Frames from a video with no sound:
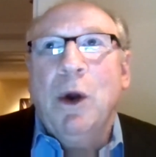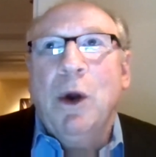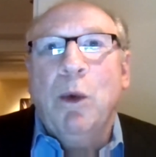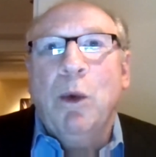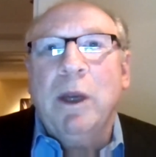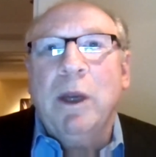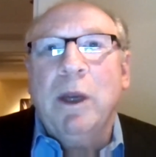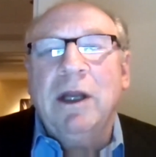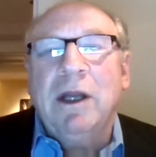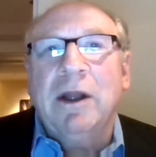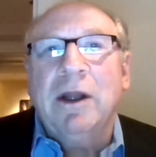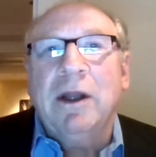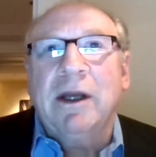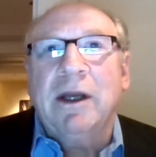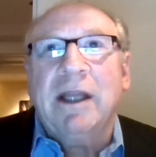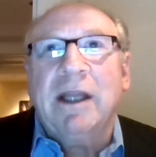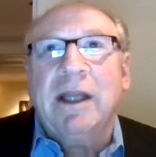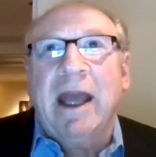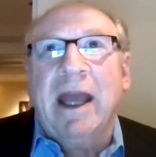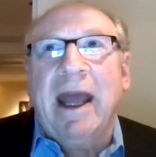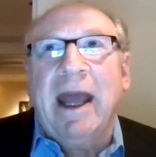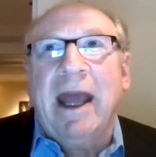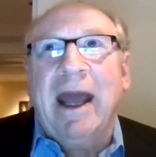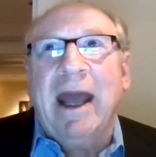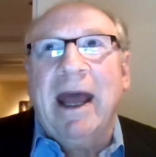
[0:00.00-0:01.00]
We look
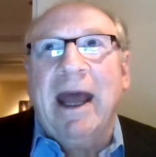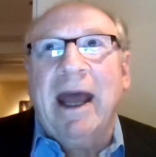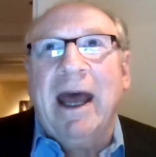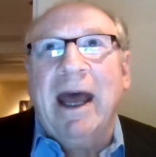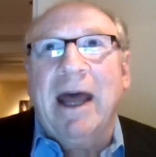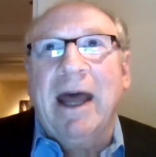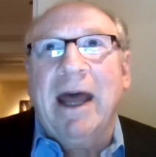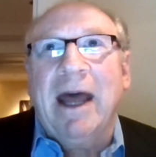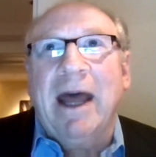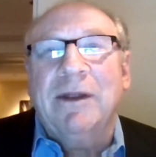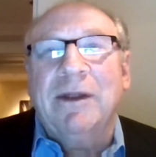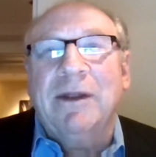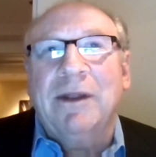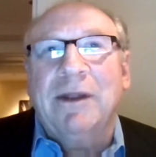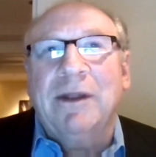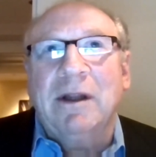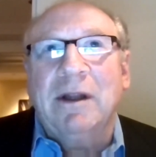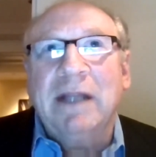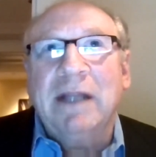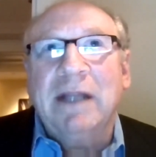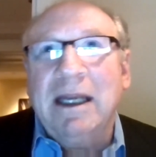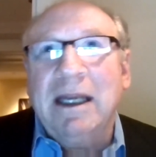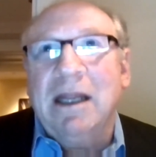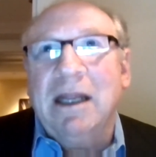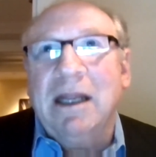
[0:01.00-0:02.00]
at the
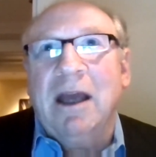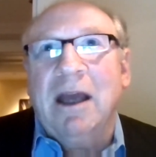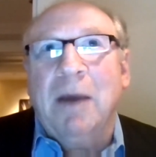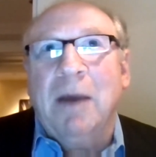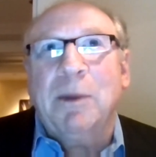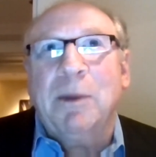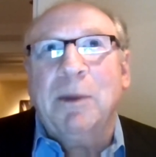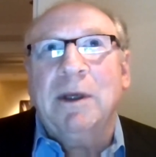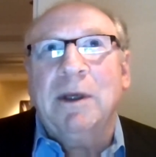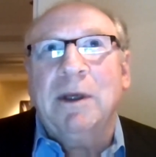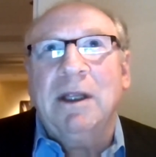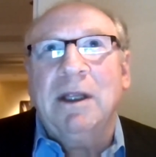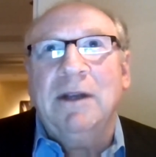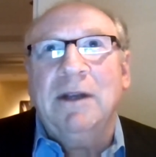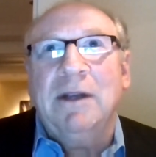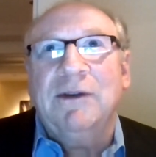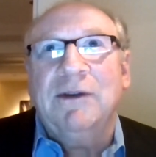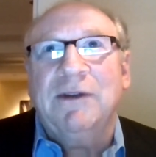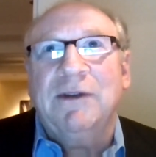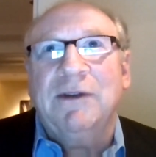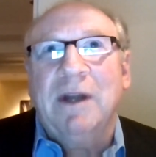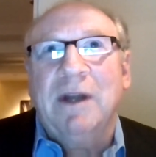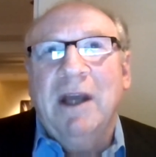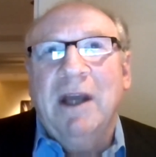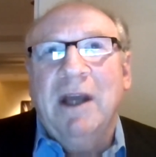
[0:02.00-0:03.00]
leading
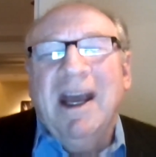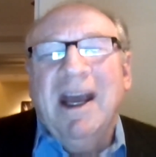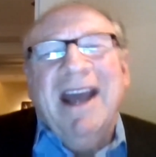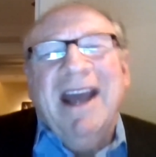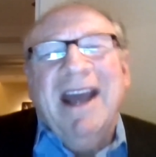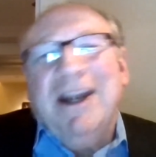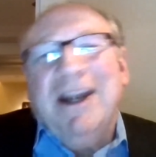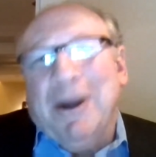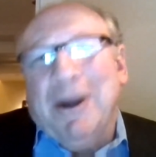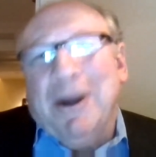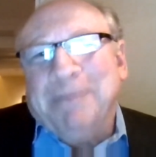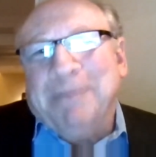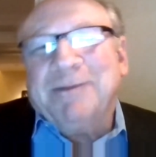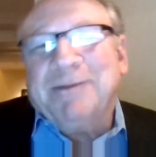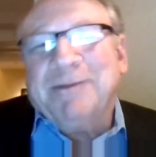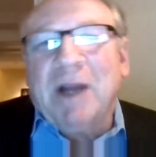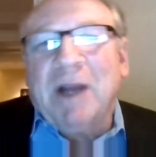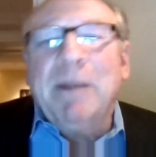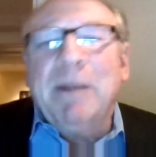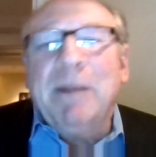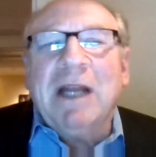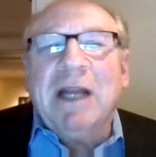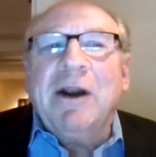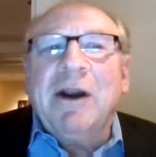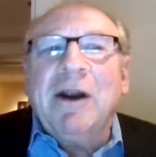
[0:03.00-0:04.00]
companies. Now,
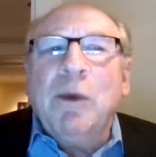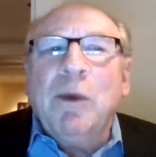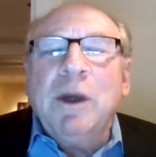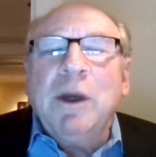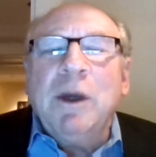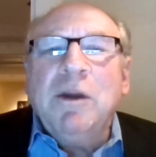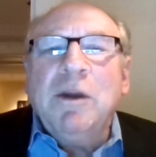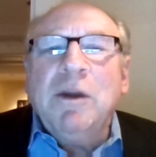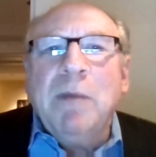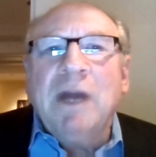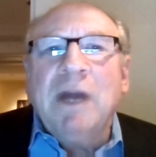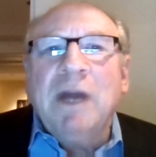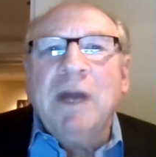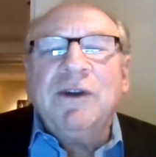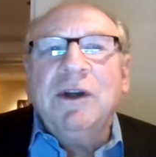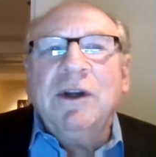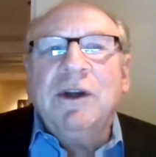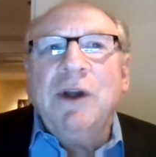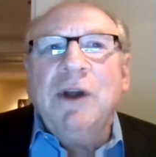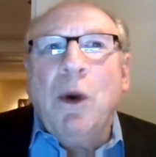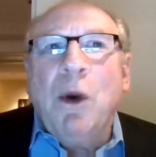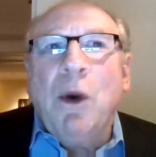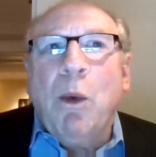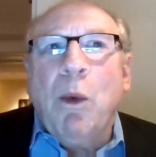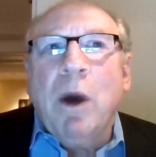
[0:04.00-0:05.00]
I mean, Larry, when you
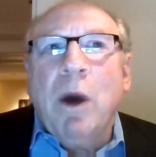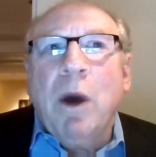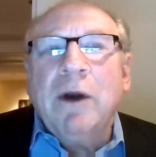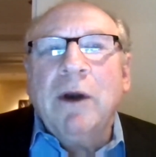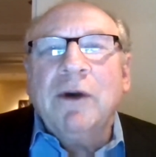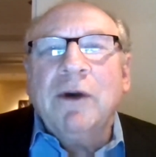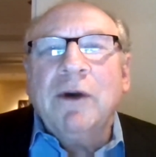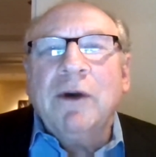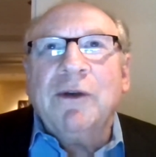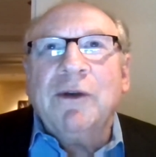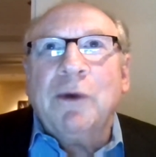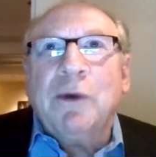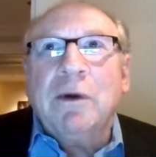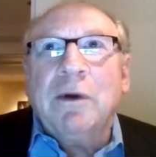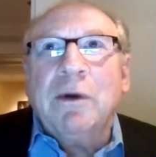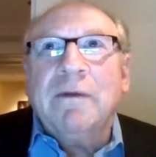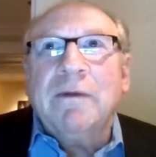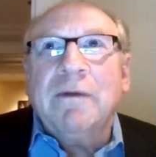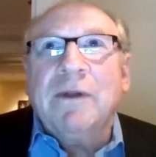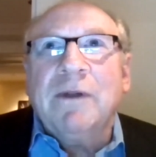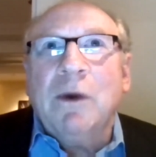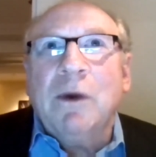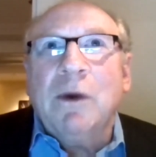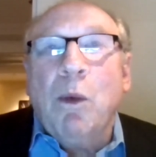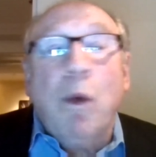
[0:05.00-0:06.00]
mention, what are sort
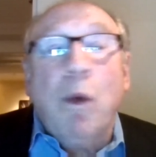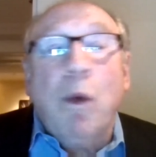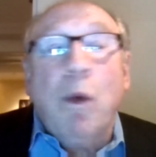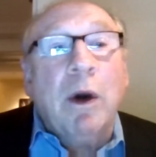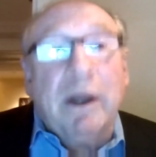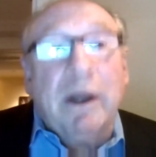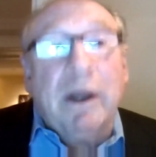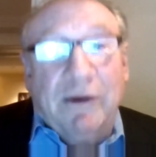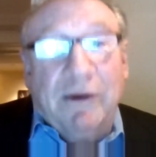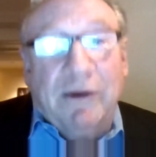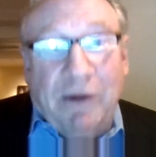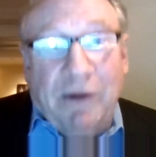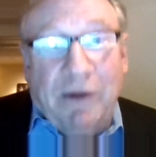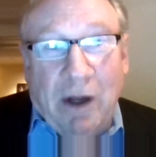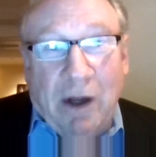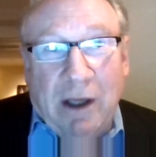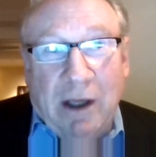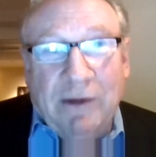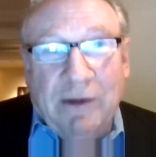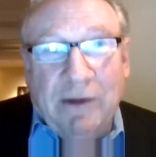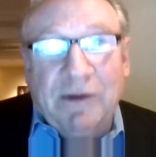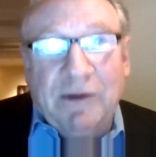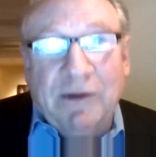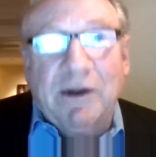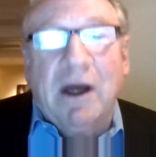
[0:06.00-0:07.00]
of the warning
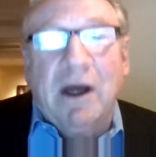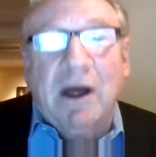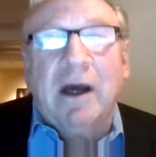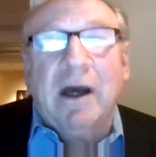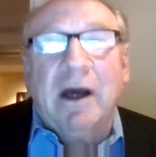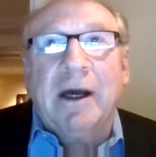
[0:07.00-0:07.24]
signs?